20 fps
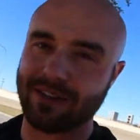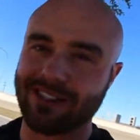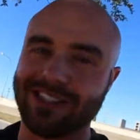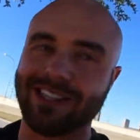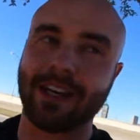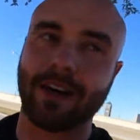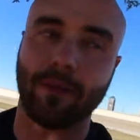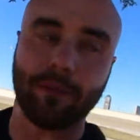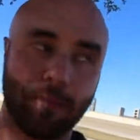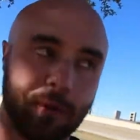Did
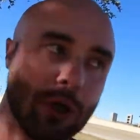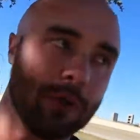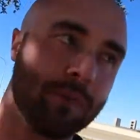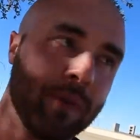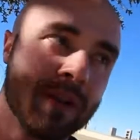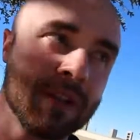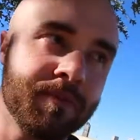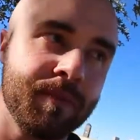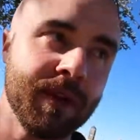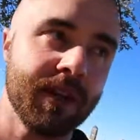that on
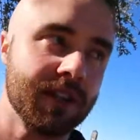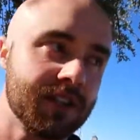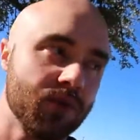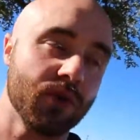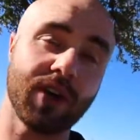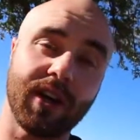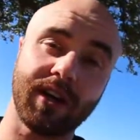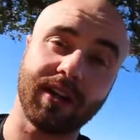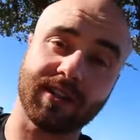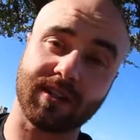purpose because we're
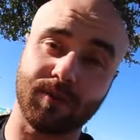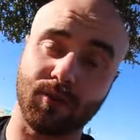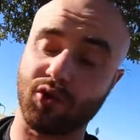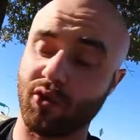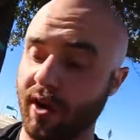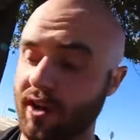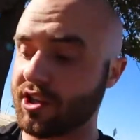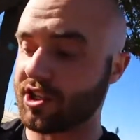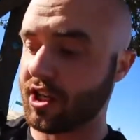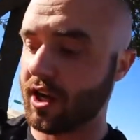getting some
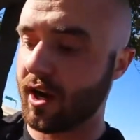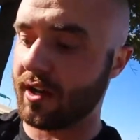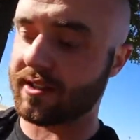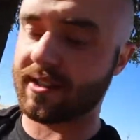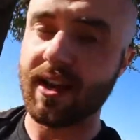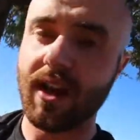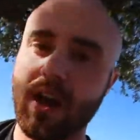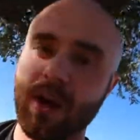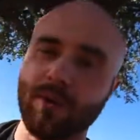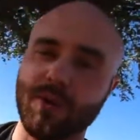great
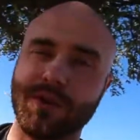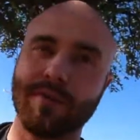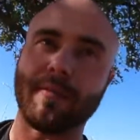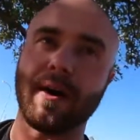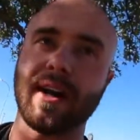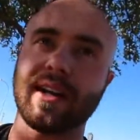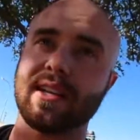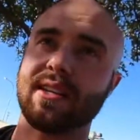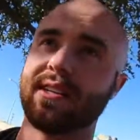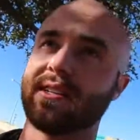shots with
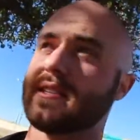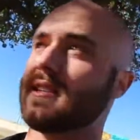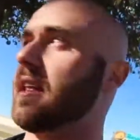Mike and his